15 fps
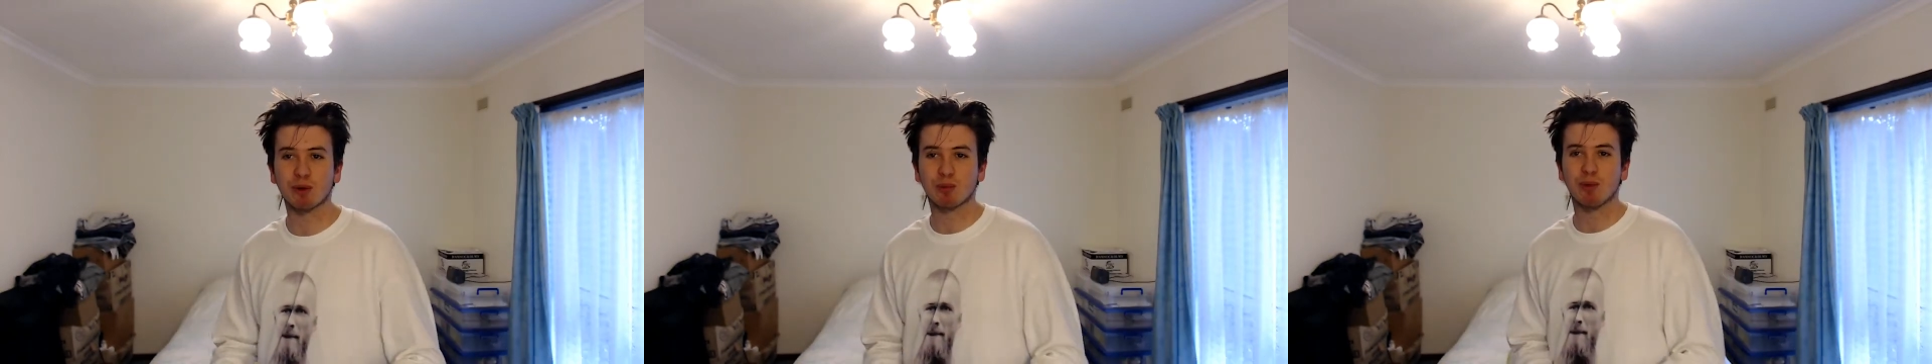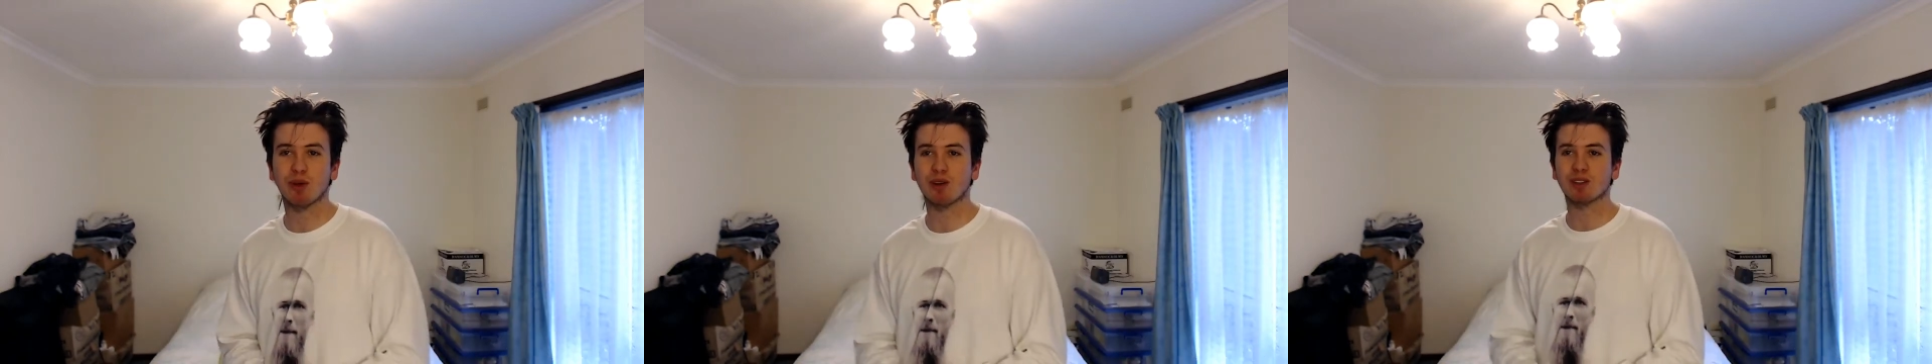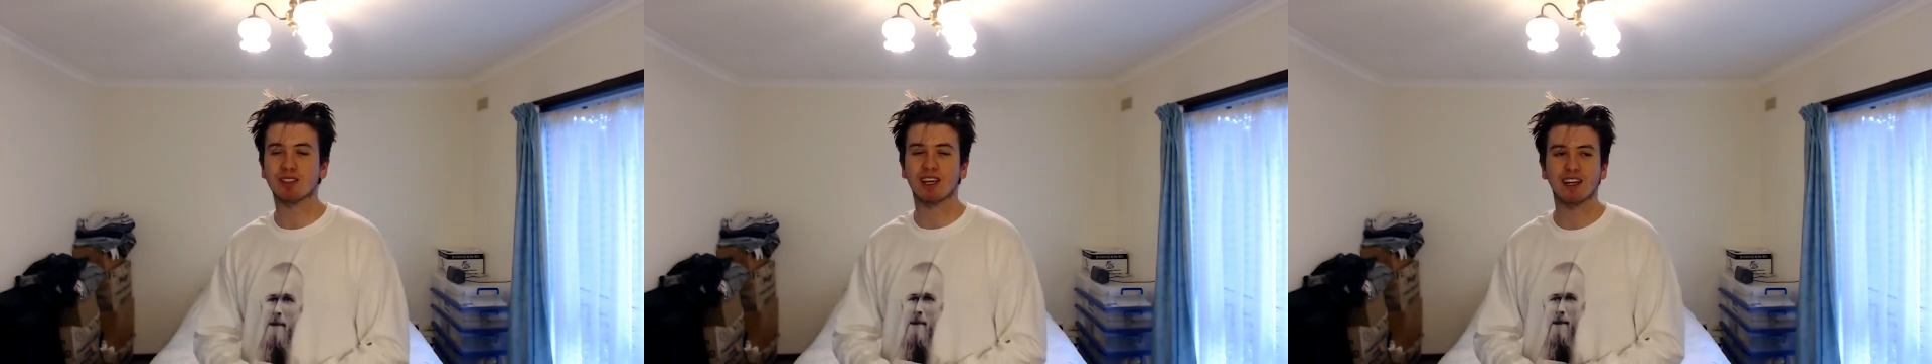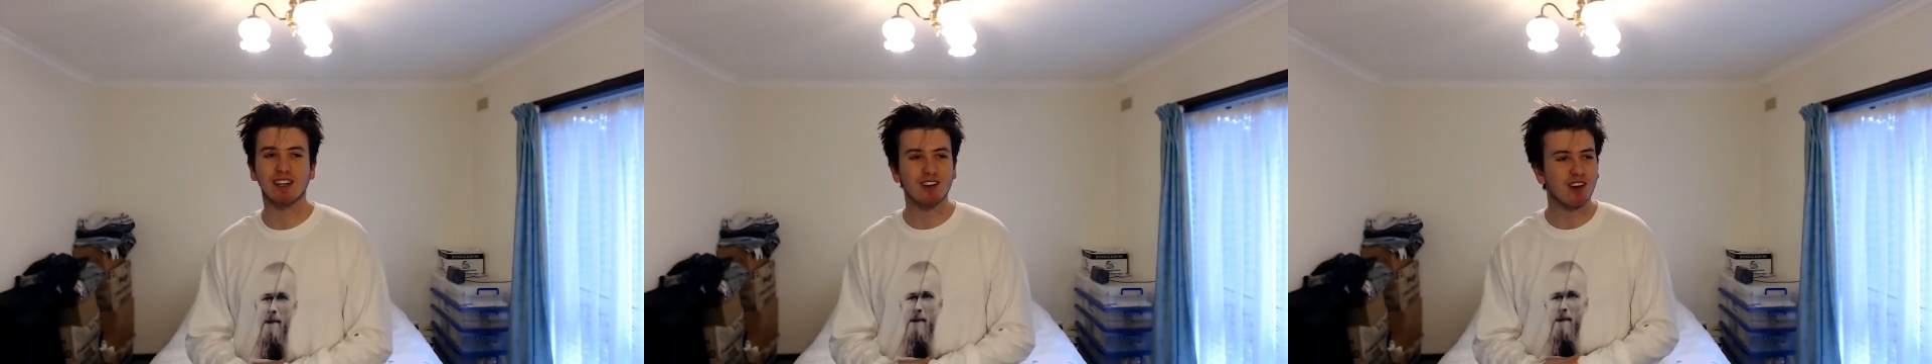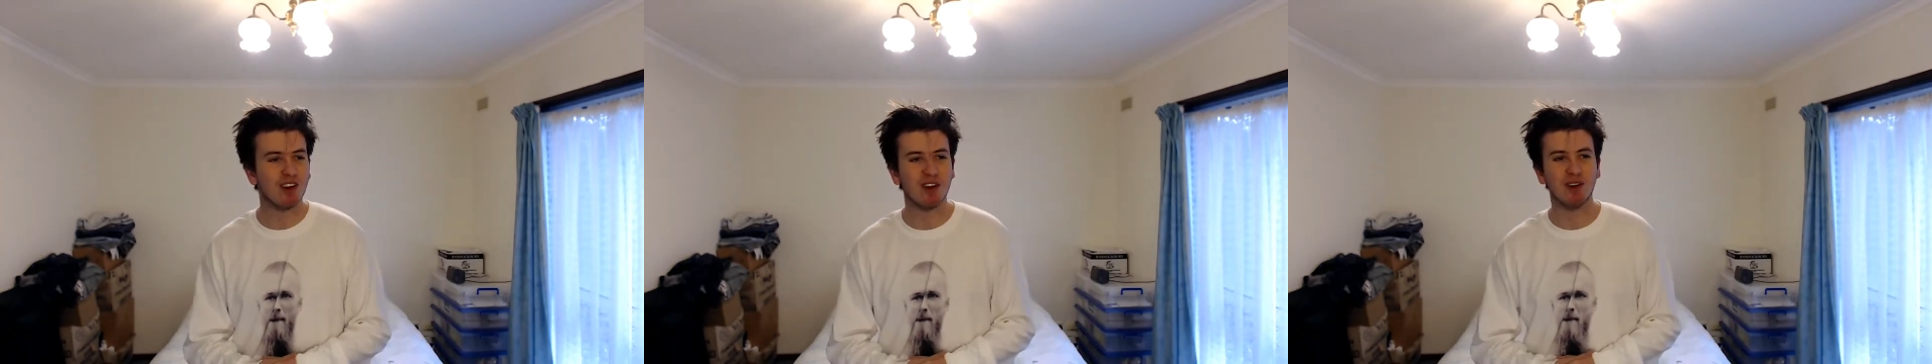Beyonce.
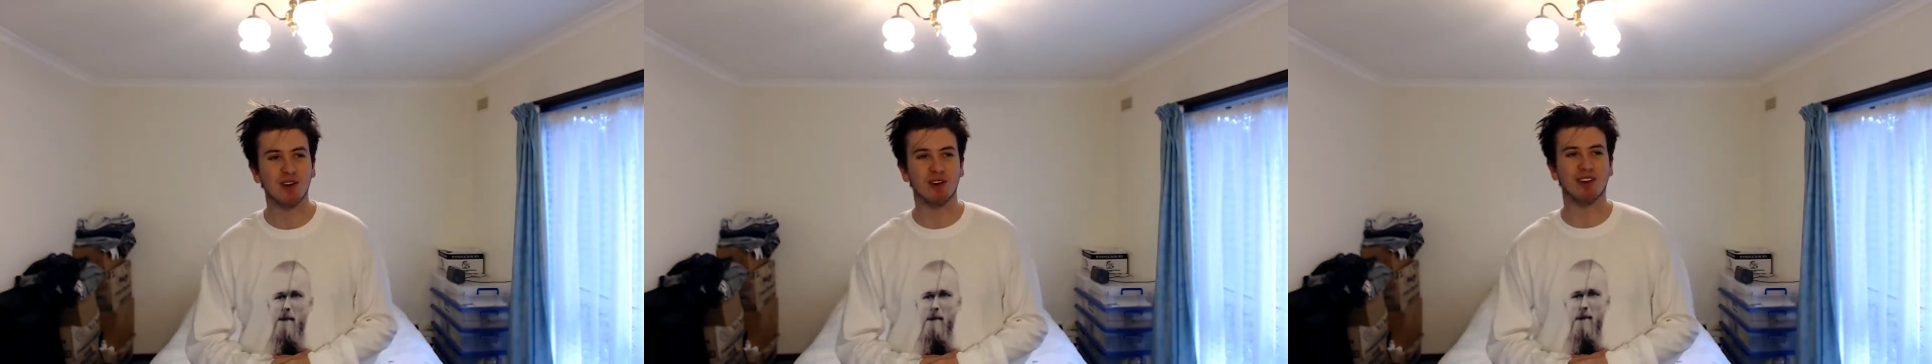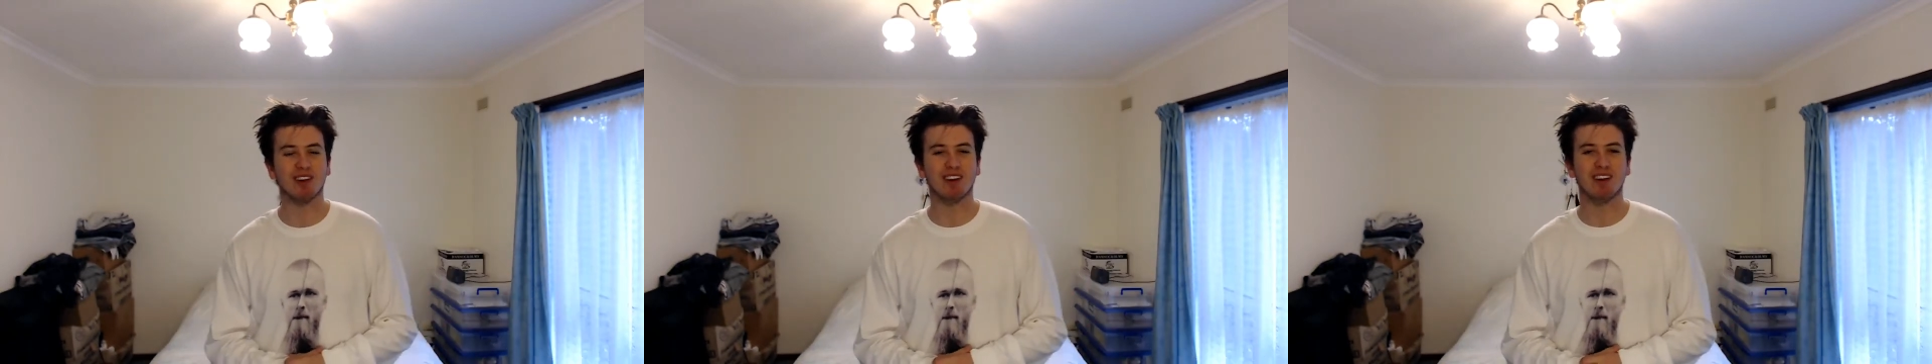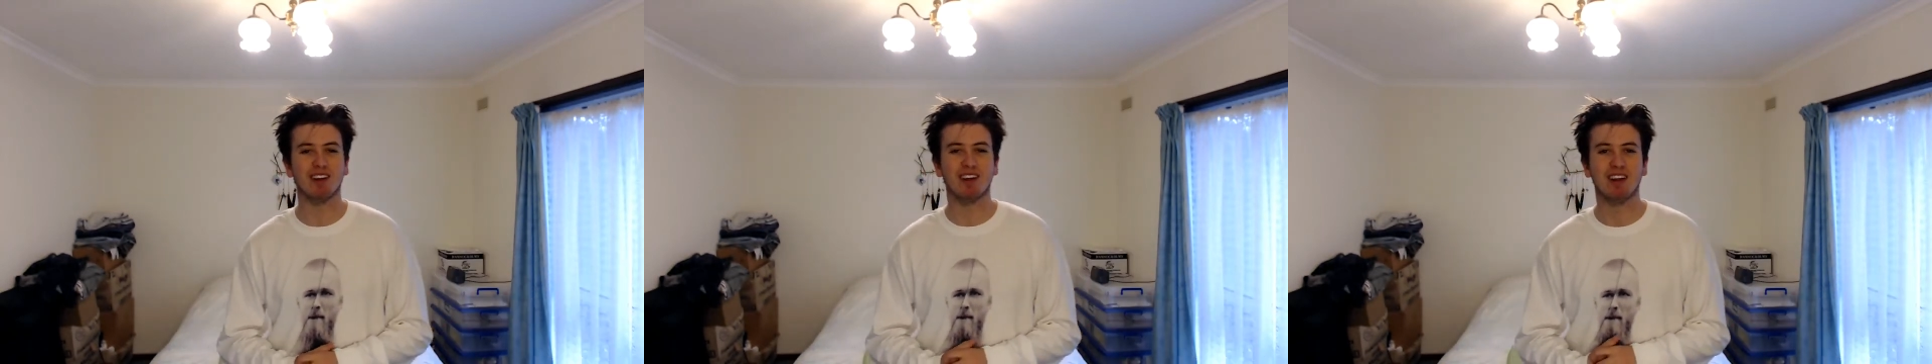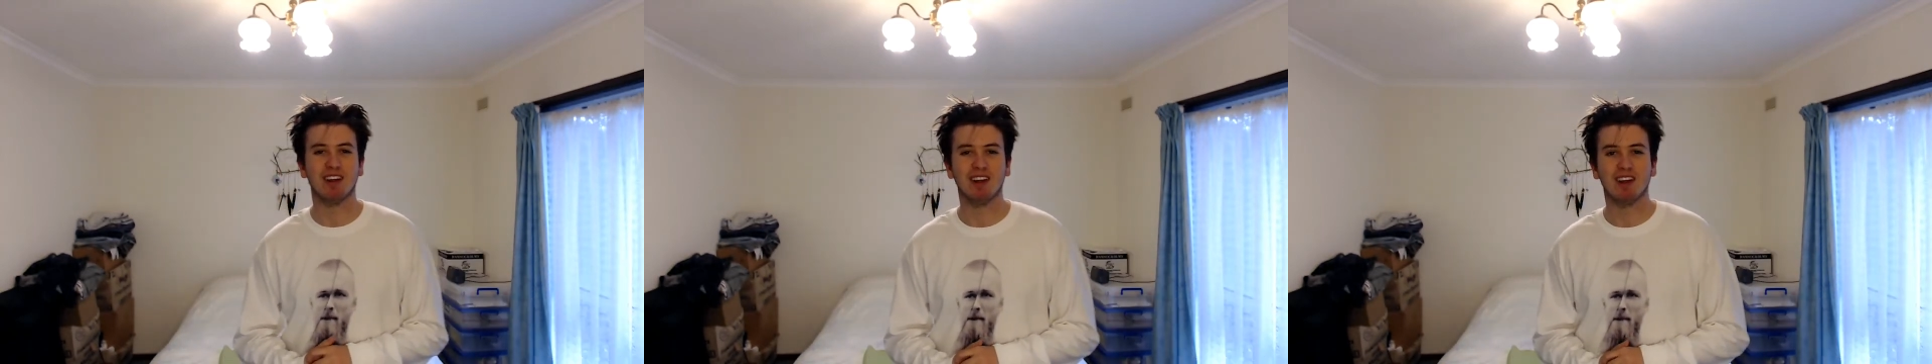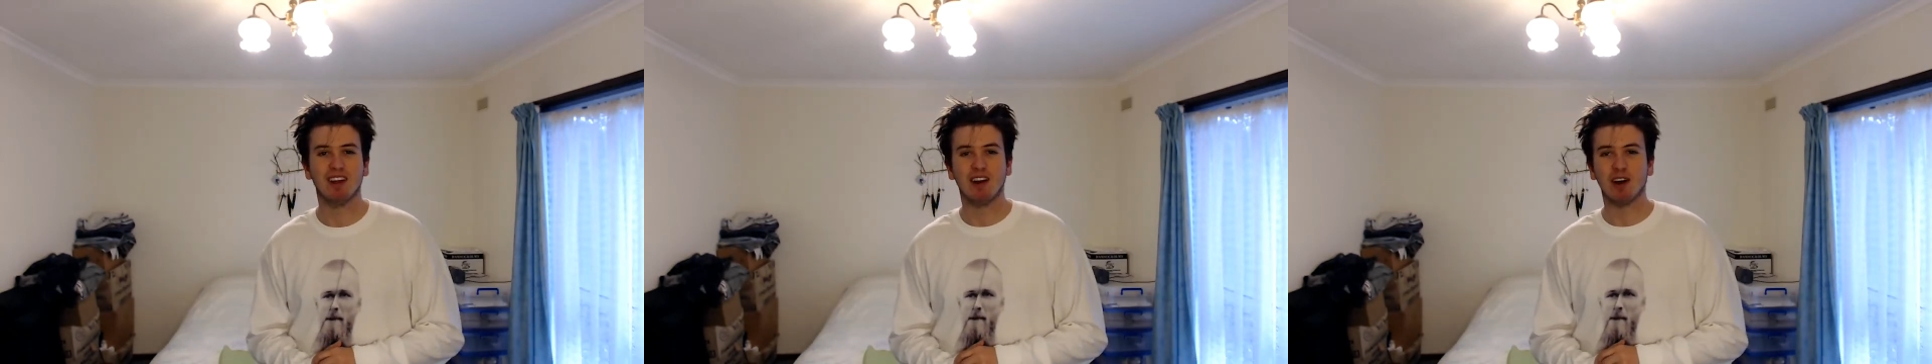No,
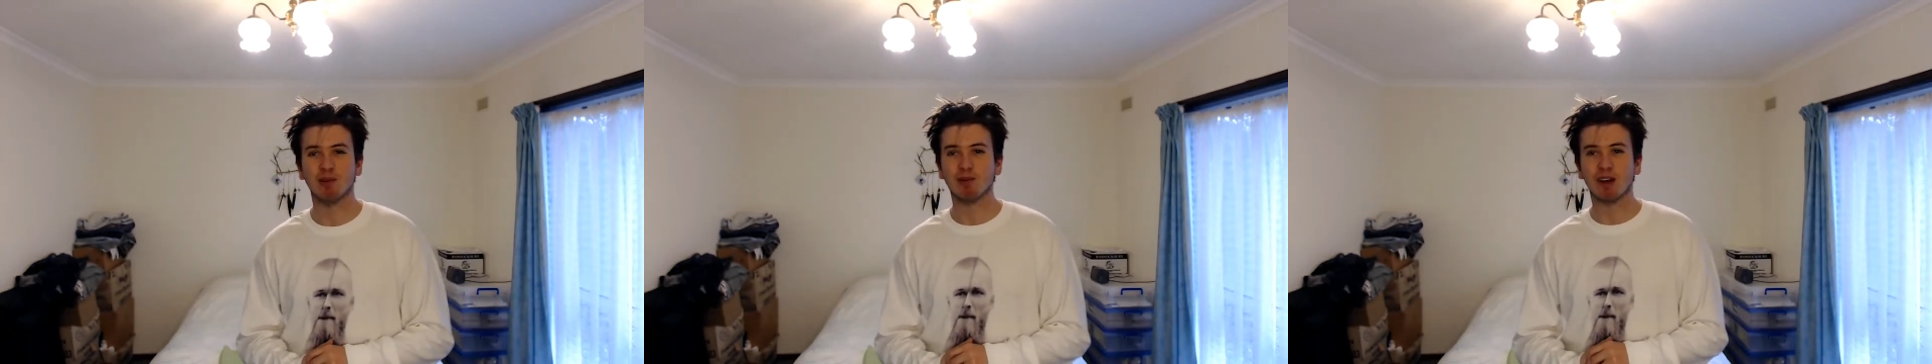I'd